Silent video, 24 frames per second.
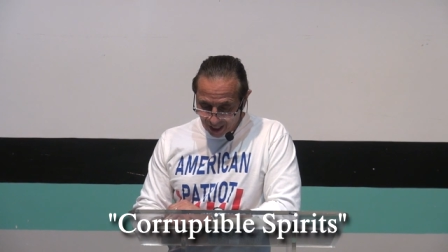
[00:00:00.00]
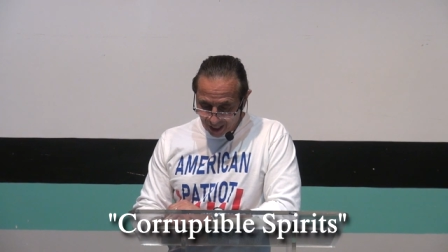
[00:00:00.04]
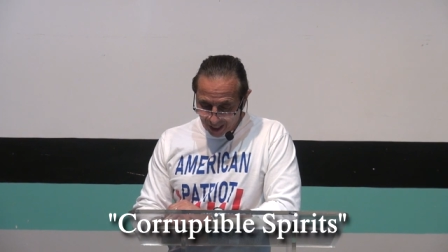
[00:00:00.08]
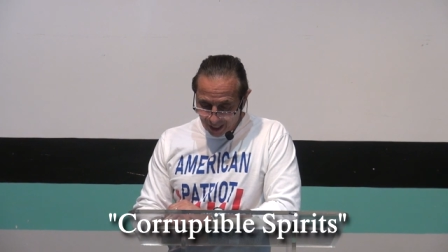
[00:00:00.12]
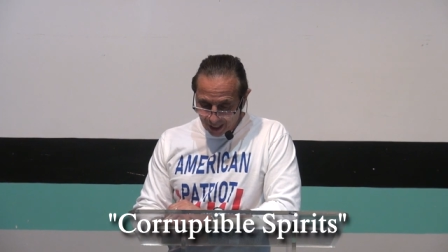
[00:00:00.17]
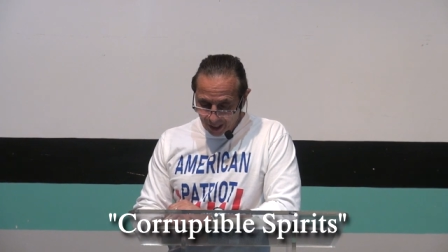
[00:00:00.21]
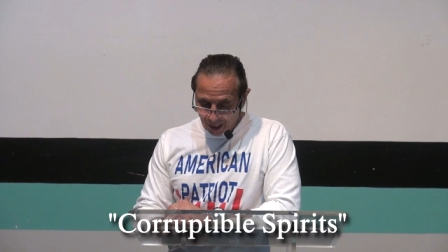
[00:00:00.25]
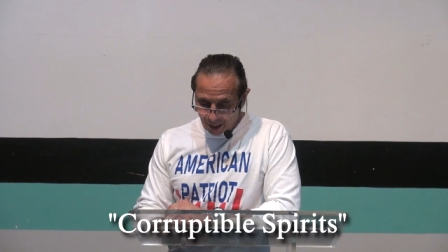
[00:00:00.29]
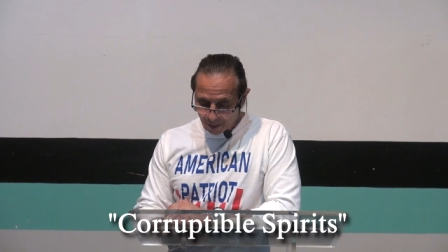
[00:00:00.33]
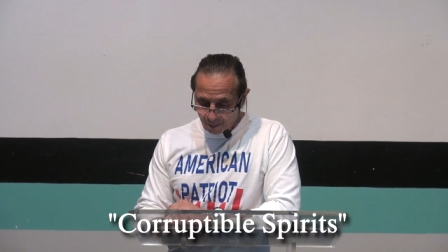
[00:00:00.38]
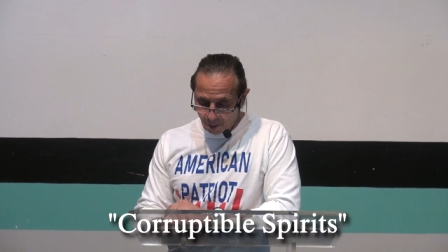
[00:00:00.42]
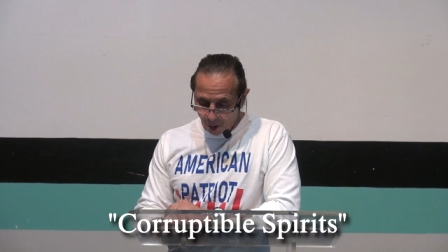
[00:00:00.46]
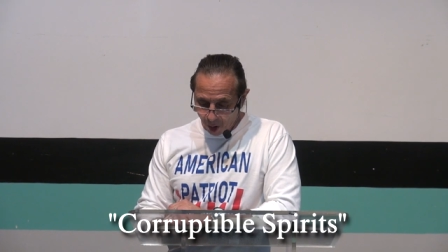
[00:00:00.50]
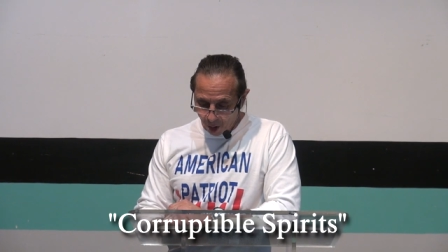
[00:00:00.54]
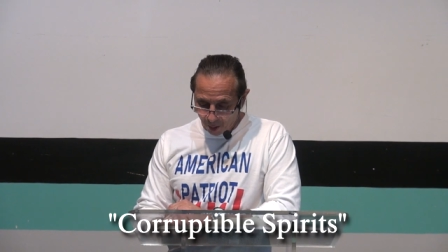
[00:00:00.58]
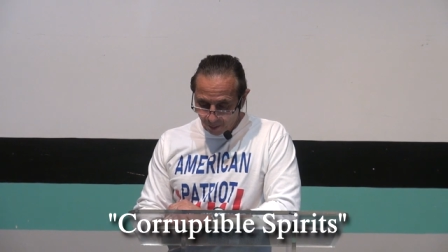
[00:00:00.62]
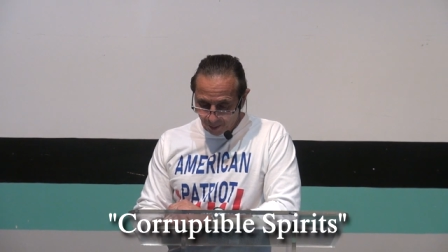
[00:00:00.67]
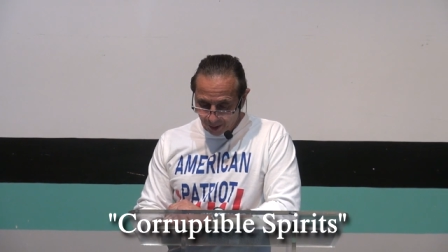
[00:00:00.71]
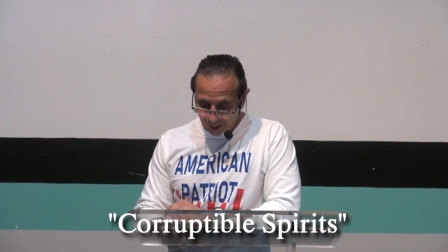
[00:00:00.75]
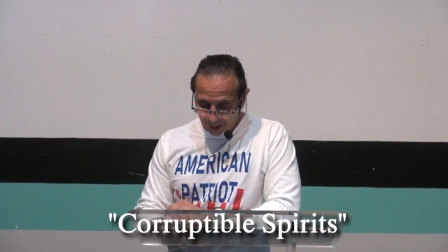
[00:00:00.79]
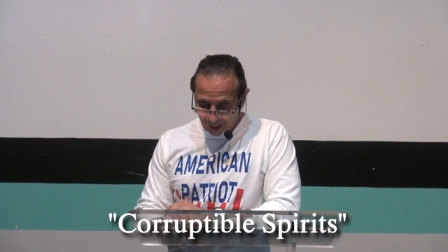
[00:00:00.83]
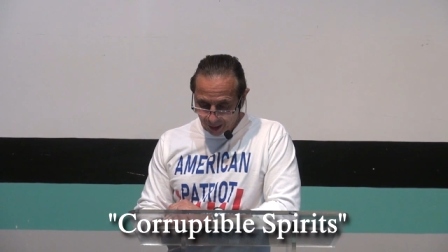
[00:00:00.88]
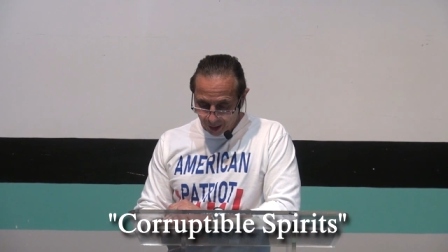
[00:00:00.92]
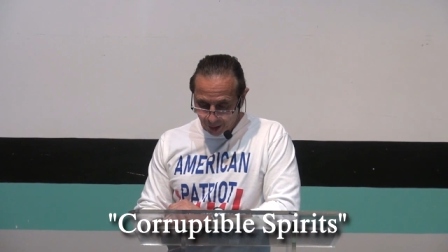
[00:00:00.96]
In a
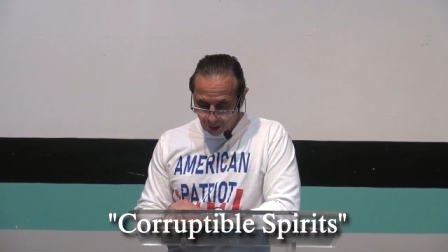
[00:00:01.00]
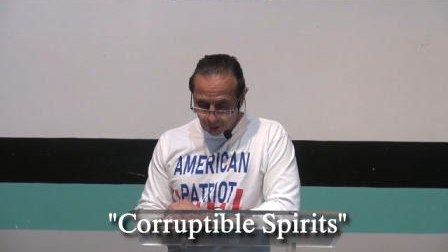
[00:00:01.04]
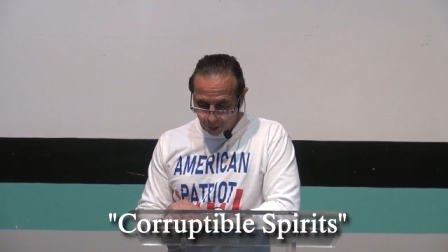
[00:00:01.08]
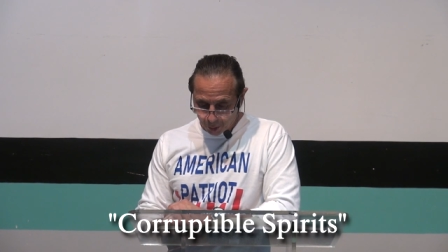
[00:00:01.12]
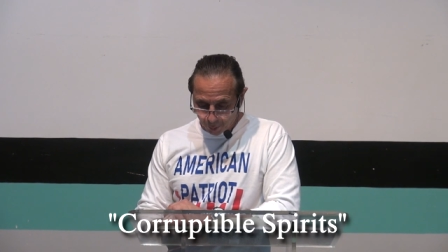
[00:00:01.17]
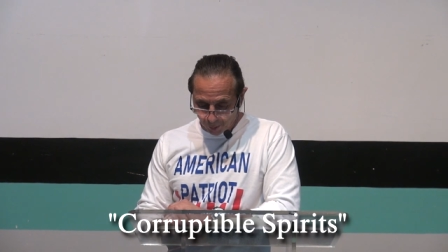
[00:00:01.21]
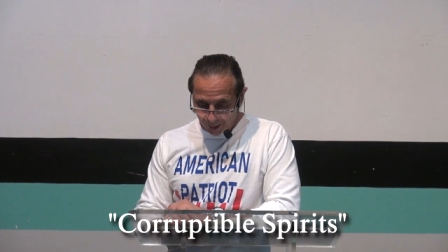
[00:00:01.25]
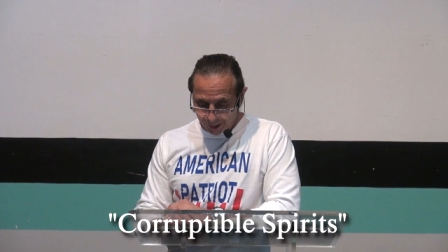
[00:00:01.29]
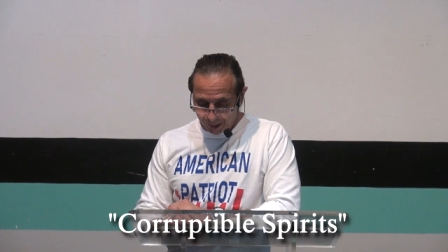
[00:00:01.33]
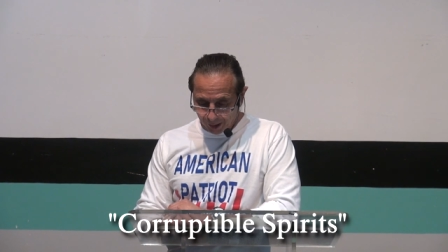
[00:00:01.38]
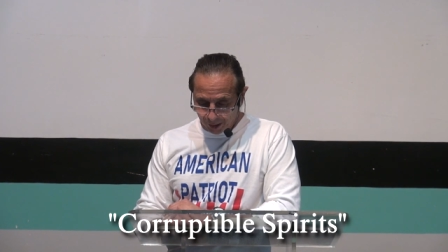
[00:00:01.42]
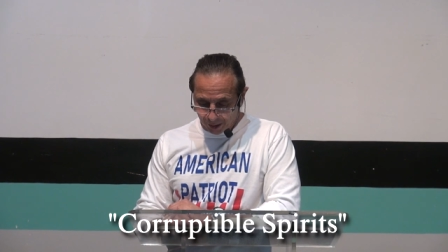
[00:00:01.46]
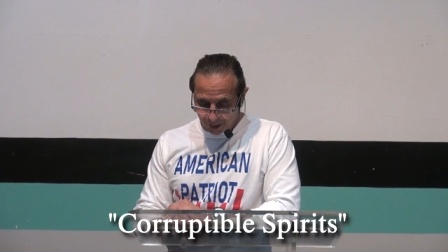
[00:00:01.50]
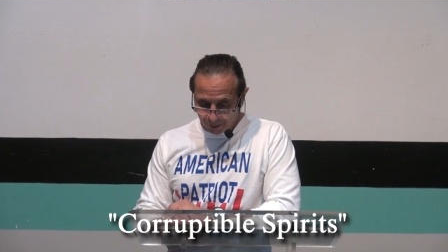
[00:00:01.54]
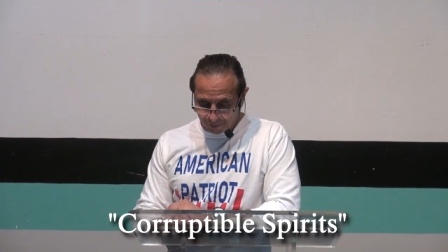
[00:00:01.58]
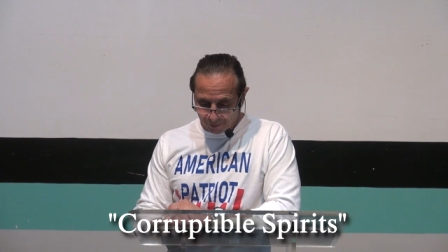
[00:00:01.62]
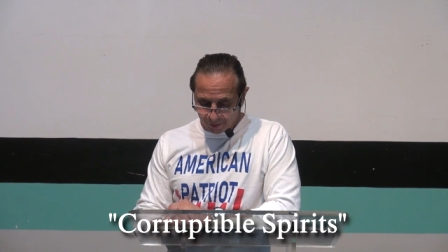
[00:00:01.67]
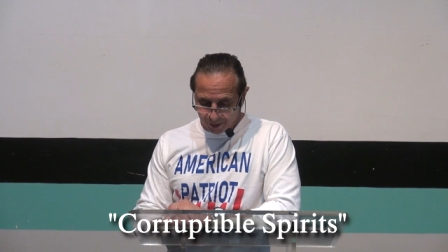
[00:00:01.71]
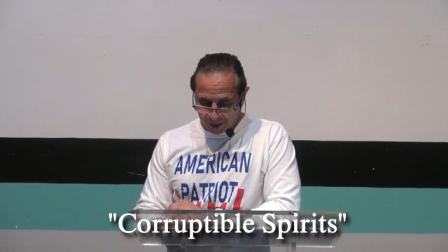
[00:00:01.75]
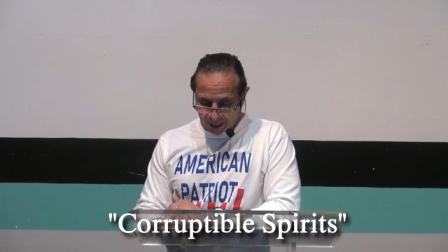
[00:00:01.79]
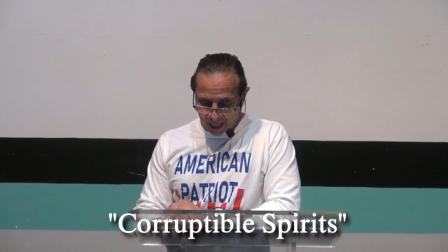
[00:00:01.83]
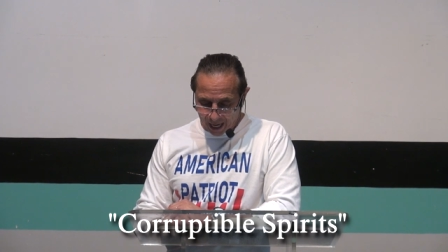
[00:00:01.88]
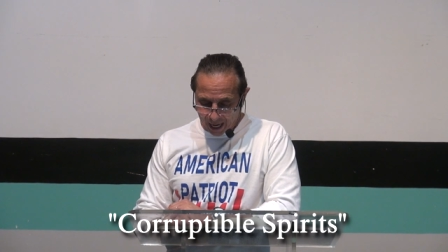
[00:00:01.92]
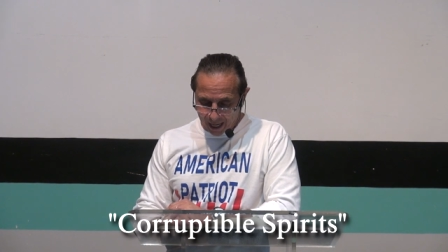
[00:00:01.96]
moment, in the twinkling of
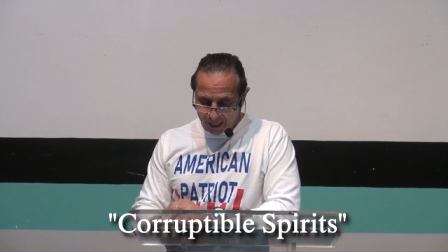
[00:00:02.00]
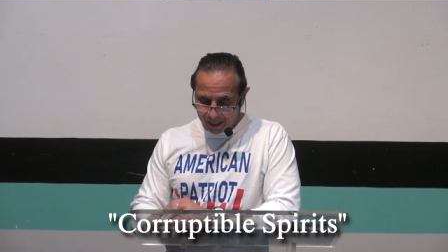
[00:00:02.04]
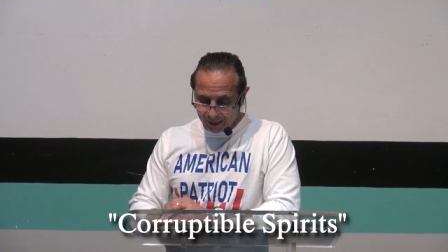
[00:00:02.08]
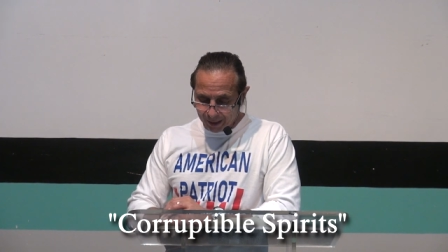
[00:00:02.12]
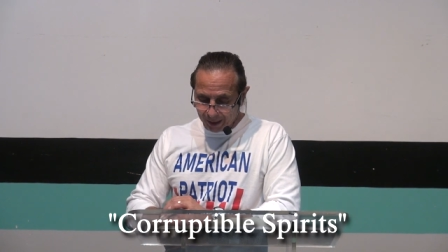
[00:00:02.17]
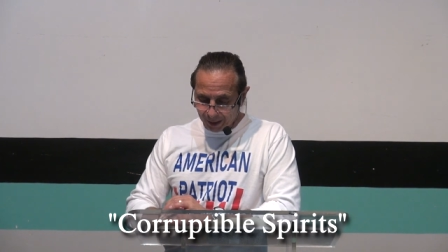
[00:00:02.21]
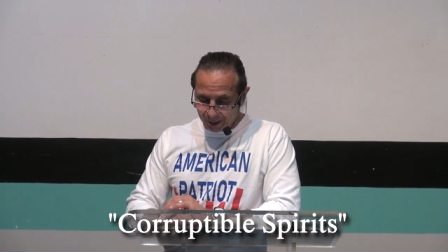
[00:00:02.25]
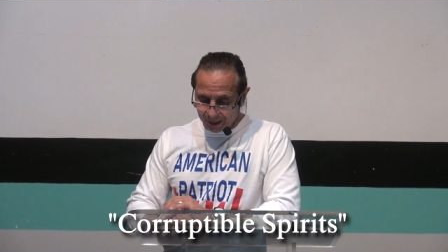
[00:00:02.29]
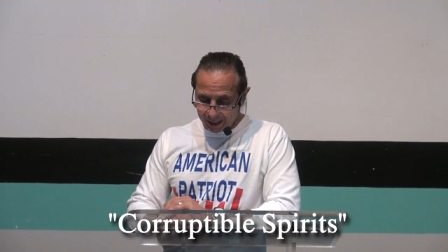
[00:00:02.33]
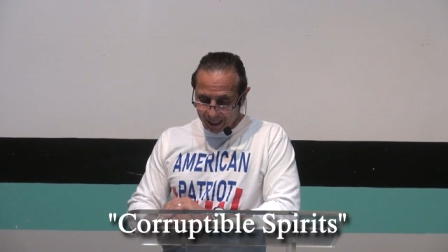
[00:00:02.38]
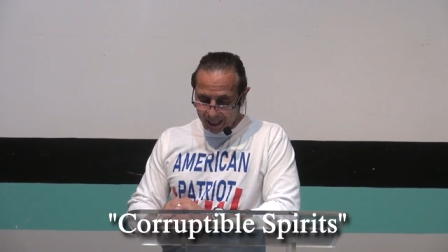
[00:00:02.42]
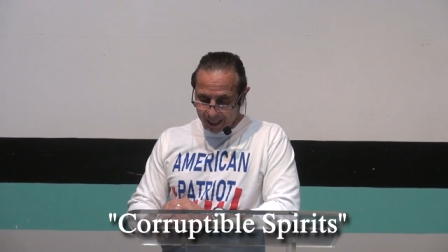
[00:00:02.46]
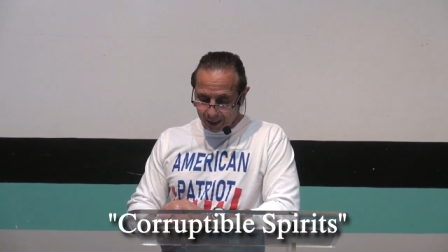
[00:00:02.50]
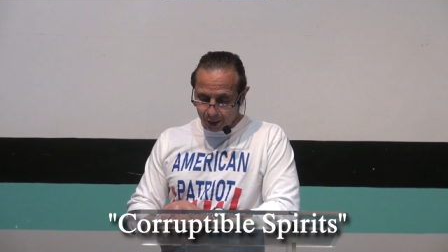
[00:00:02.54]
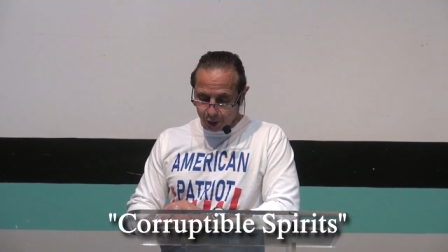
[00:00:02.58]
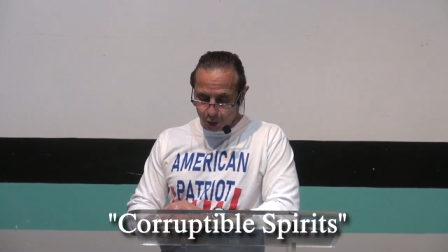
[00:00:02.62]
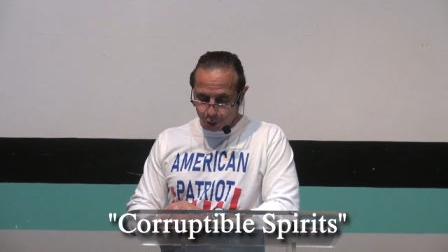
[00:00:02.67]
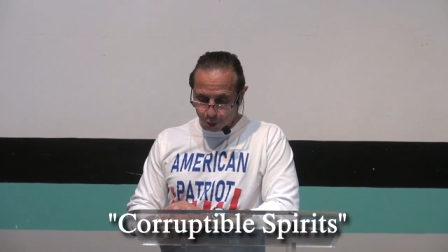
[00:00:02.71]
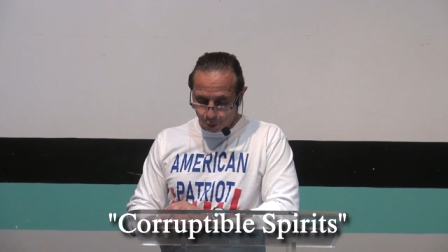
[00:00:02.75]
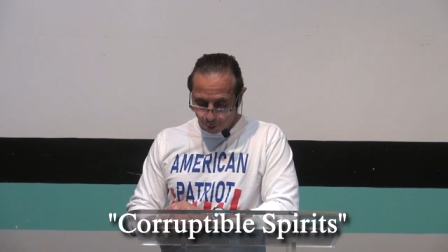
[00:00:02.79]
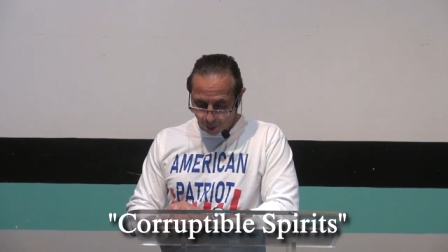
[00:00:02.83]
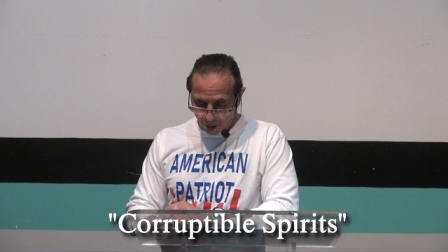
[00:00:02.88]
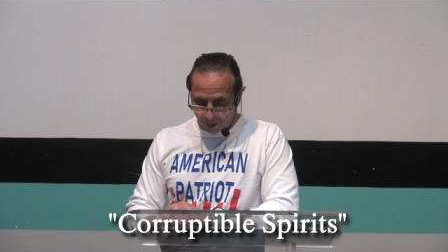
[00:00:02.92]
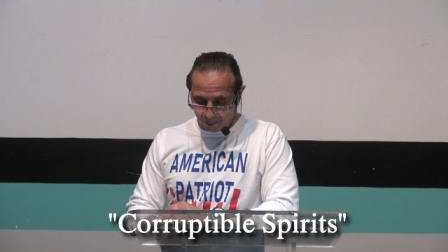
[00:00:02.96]
an eye, at the last
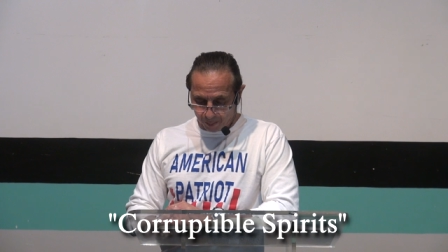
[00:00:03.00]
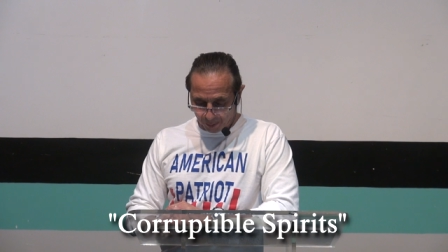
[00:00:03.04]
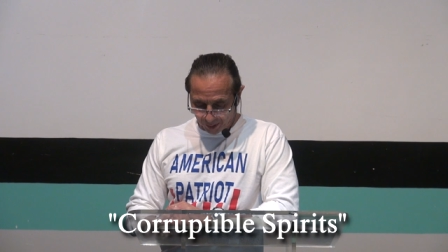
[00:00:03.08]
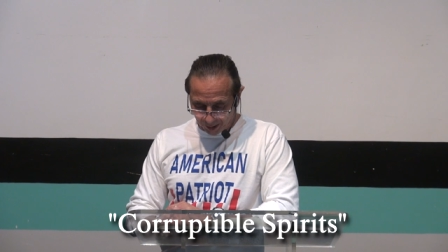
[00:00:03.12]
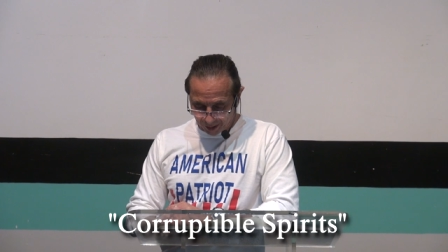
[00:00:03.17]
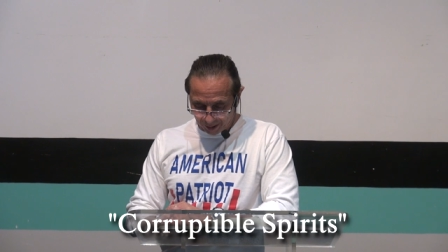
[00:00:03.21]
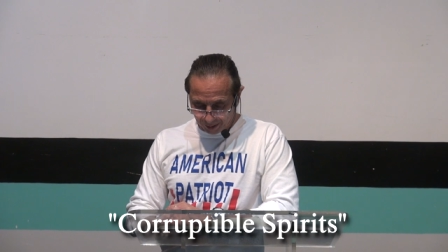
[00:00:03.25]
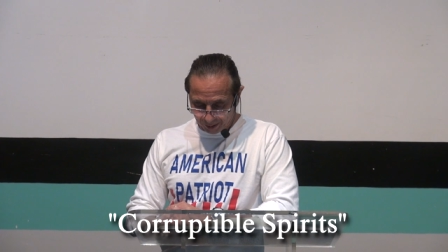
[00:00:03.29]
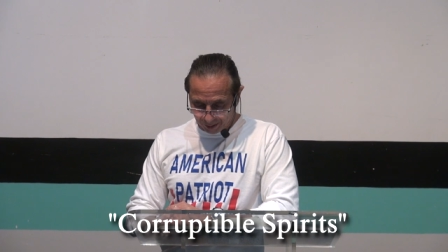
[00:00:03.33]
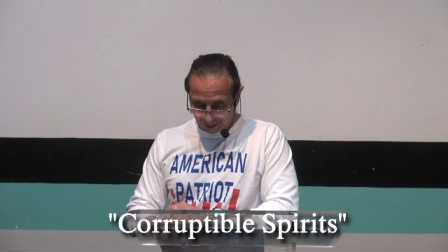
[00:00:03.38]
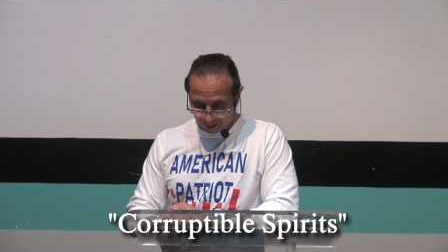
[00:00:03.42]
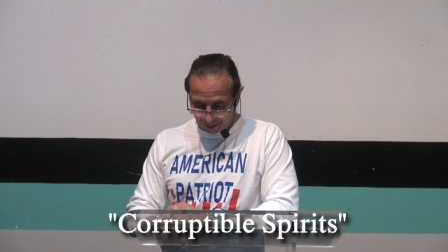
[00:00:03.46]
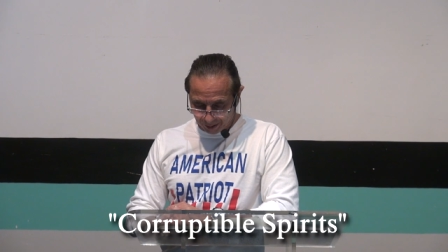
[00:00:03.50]
trumpet,